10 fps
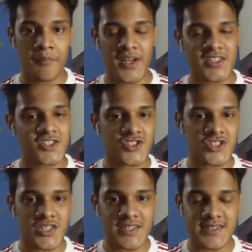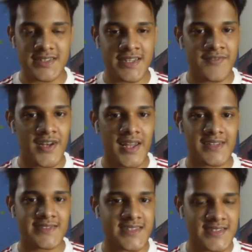Manchester United, even
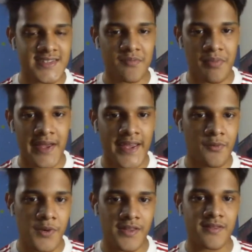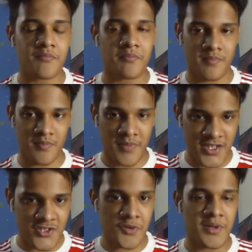last season, played with
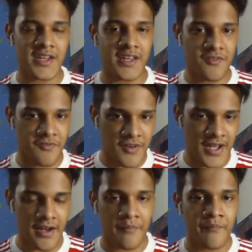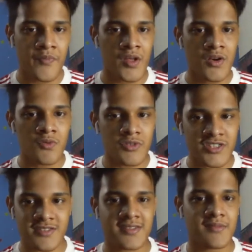McTominay and Fred, which
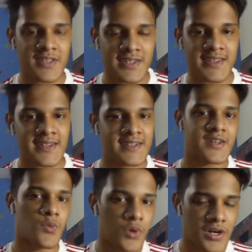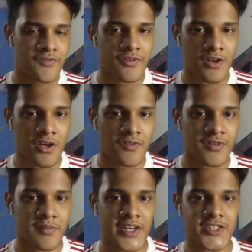is something that didn't work for a lot of
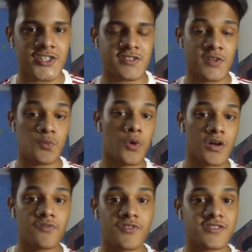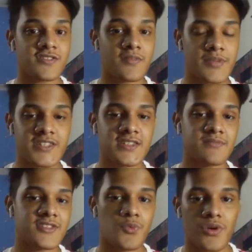the matches. It worked versus the big
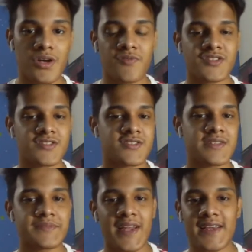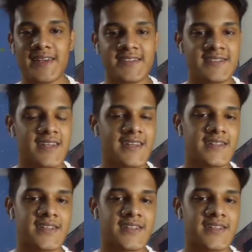teams. It worked versus teams like Leeds United.